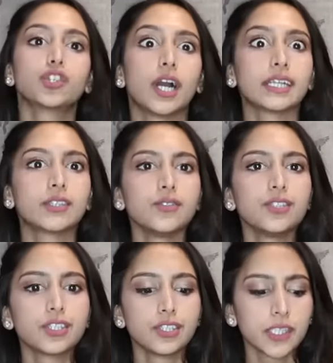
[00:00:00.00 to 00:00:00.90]

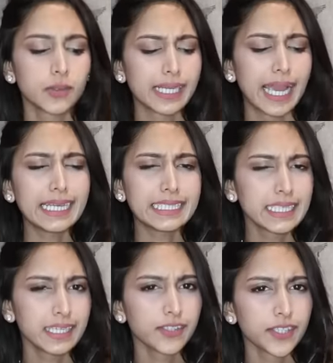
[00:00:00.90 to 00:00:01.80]
tracksuits because they were like
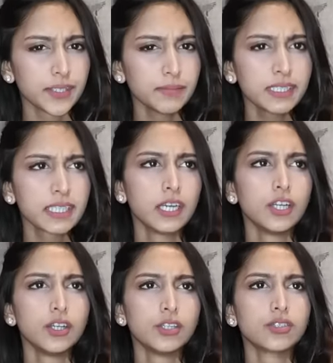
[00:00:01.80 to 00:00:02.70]
89
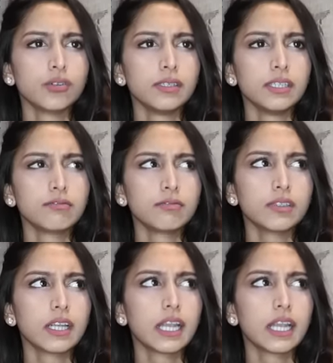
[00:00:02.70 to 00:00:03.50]
dirhams, so in